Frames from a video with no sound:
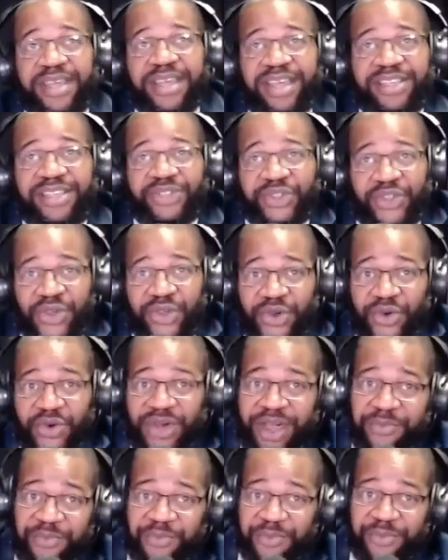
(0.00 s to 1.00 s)
So
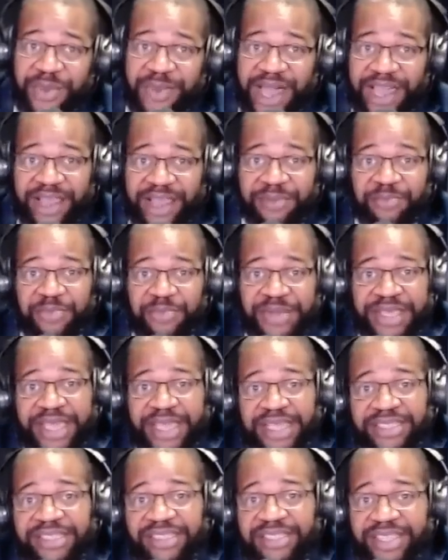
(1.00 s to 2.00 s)
my
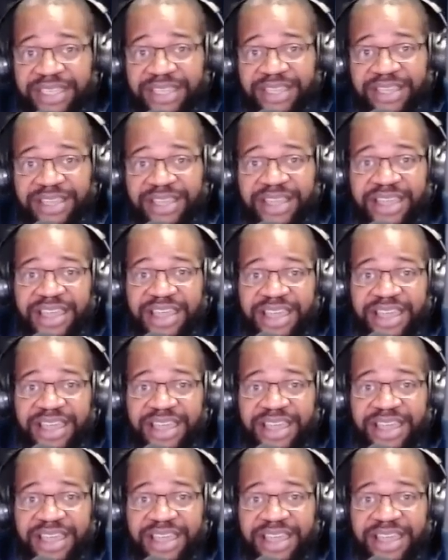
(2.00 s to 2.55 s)
PhD